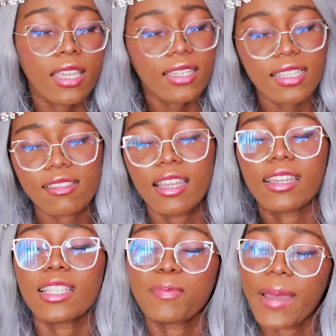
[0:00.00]
Yes,
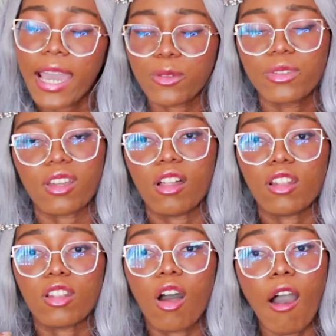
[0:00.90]
it's packed with a
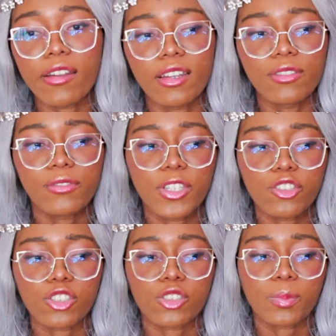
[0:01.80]
lot of
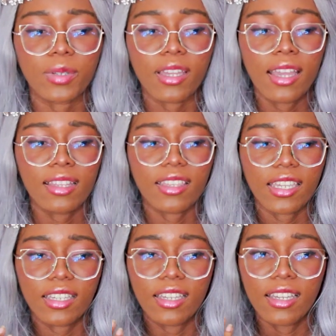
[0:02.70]
features, but
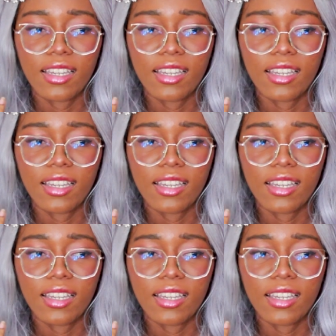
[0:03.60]
they